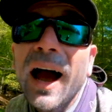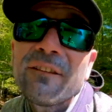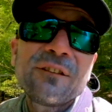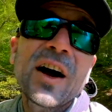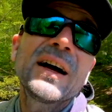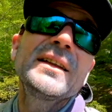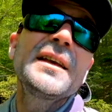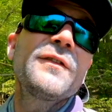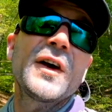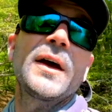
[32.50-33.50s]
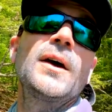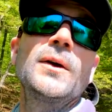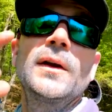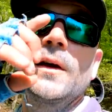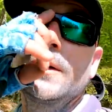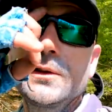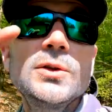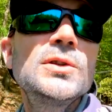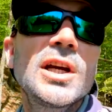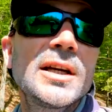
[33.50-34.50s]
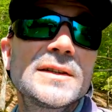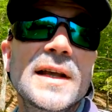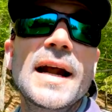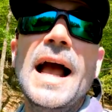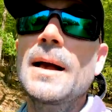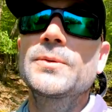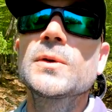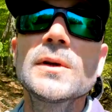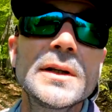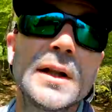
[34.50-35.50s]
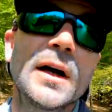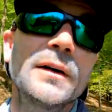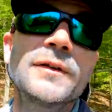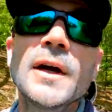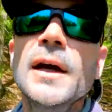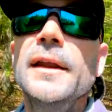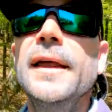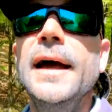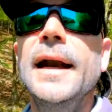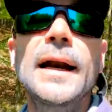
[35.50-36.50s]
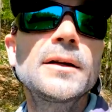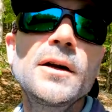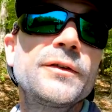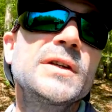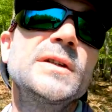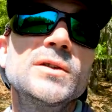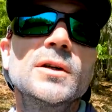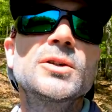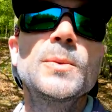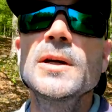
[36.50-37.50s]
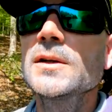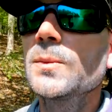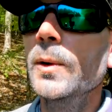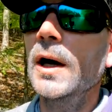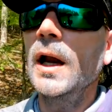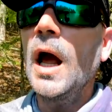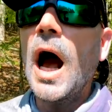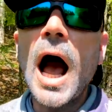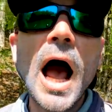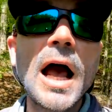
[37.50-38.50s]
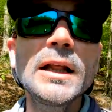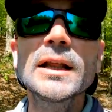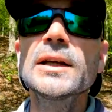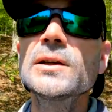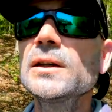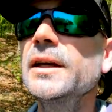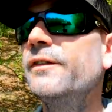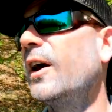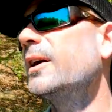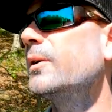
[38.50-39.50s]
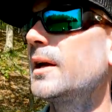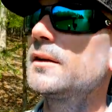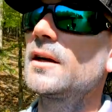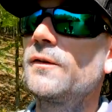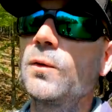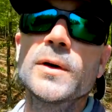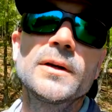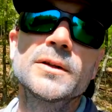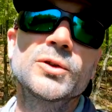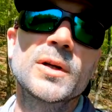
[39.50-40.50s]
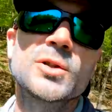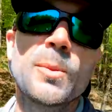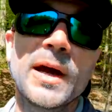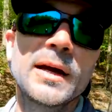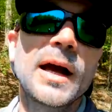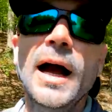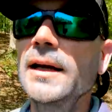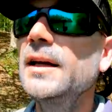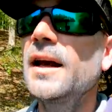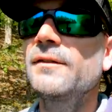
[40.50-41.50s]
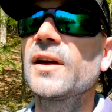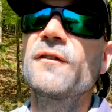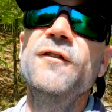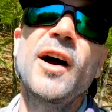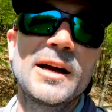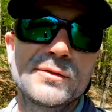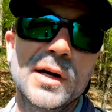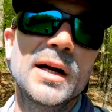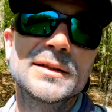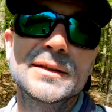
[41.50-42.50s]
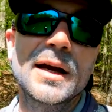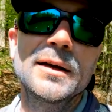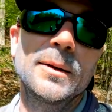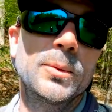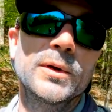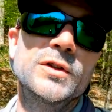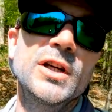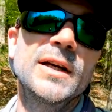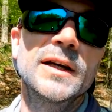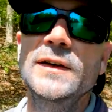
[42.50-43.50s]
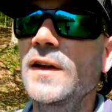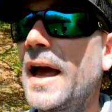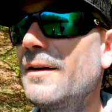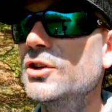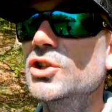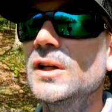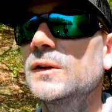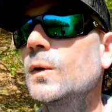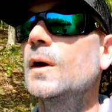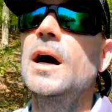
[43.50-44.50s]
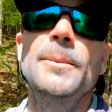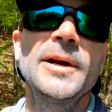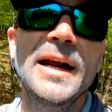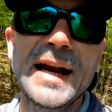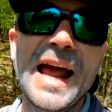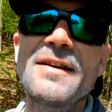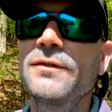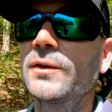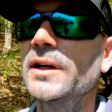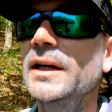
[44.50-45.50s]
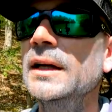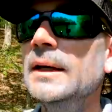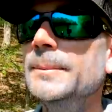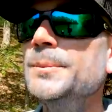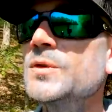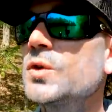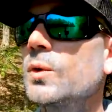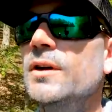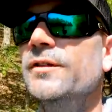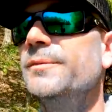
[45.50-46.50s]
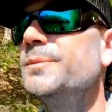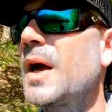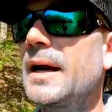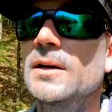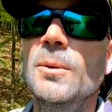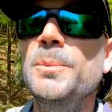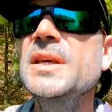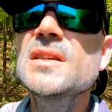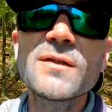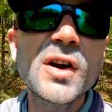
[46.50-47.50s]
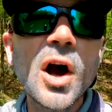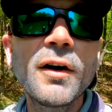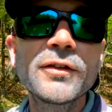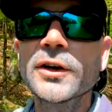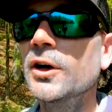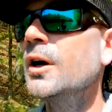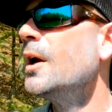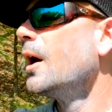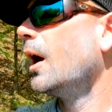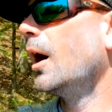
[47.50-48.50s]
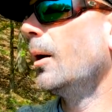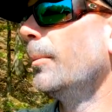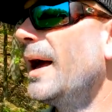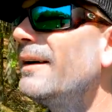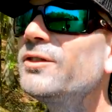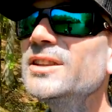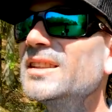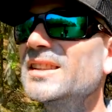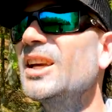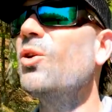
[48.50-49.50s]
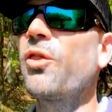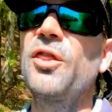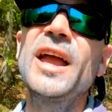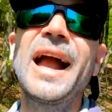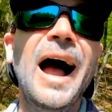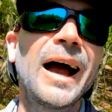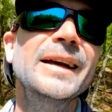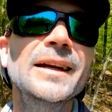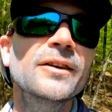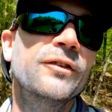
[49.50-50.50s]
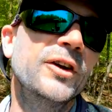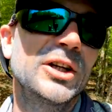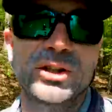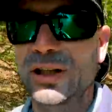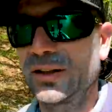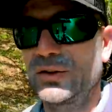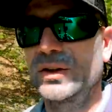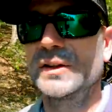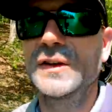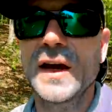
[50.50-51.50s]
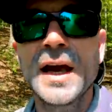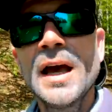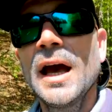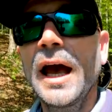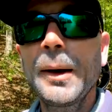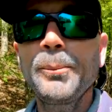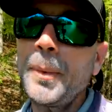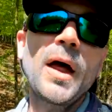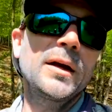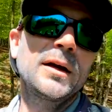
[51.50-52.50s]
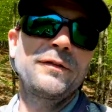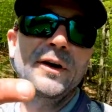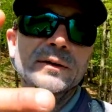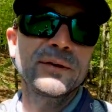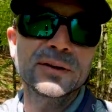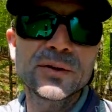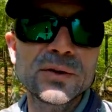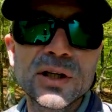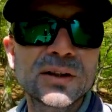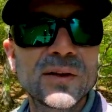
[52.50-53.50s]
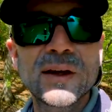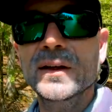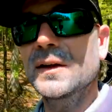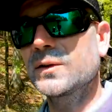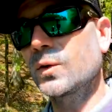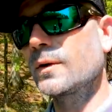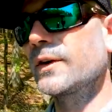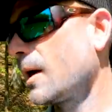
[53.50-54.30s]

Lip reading: I finally found two jigs that I absolutely love that, I don't know if this is your experience, but I literally, if I go down like a 40-yard stretch of bank, I need to have like five rods tied up with jigs to have a jig to accommodate every sort of, I don't know, piece of cover, every single thing I need to fish, I guess you could say. But I finally found two jigs that sort of